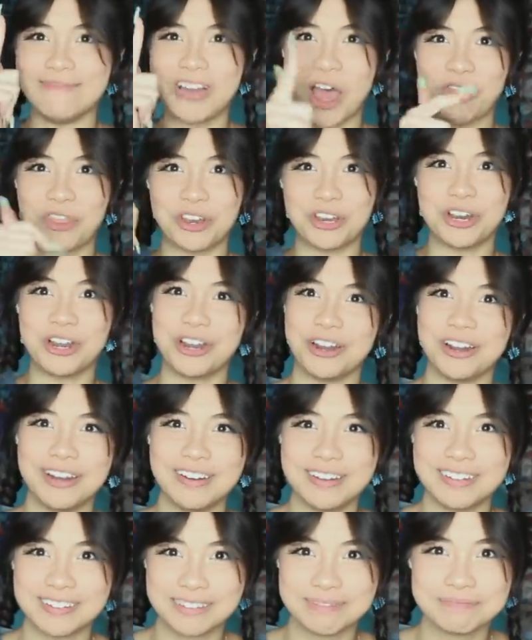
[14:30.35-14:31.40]
not the
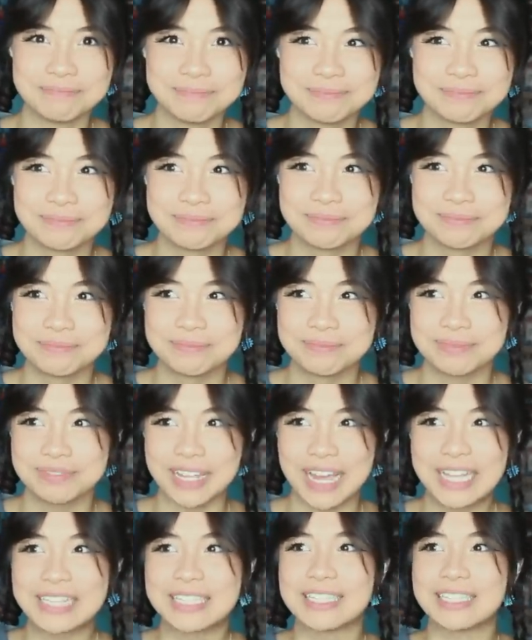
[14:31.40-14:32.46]
nerd.
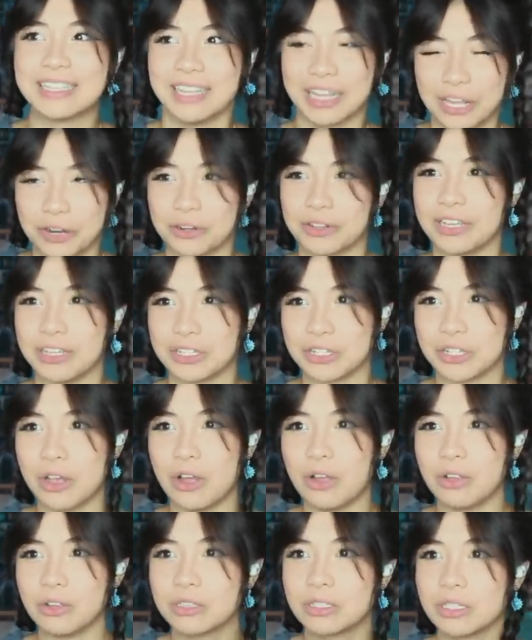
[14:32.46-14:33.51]
That's literally
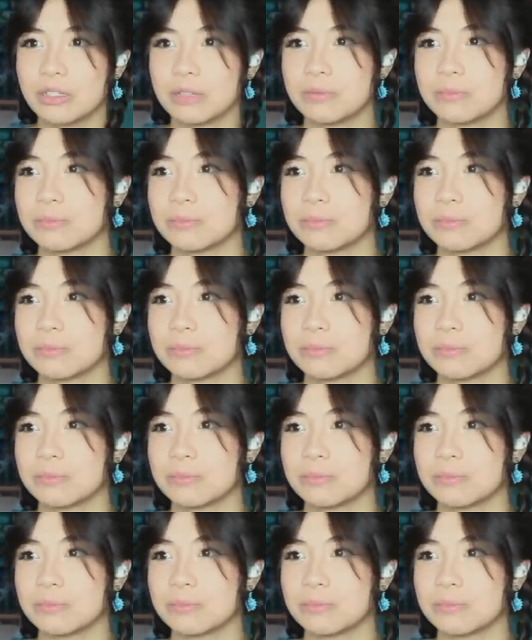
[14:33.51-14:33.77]
assault.